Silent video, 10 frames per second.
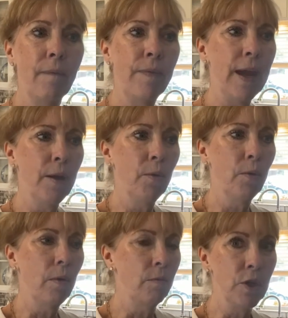that
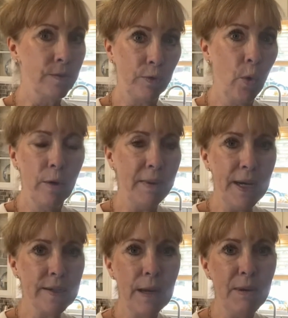just floored me
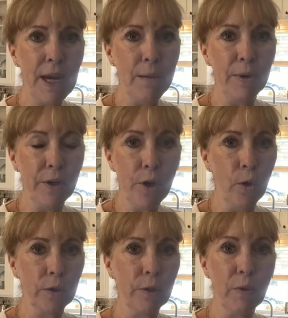as I became an
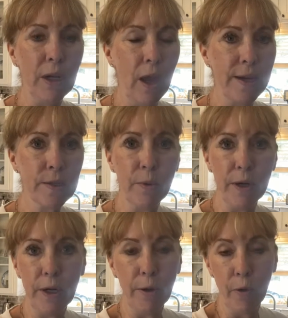adult and realized what
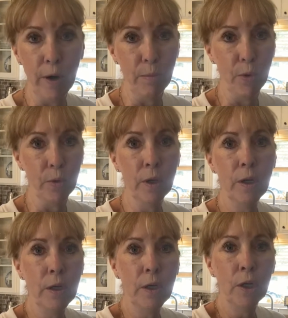an incredible
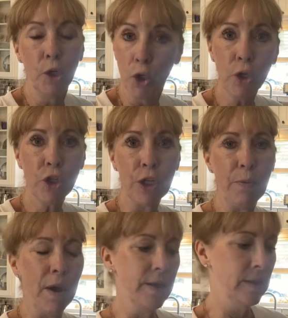cook she
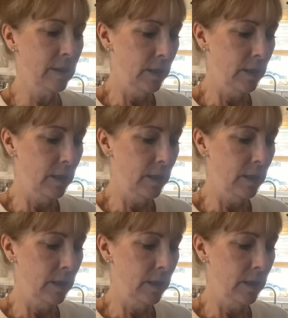was.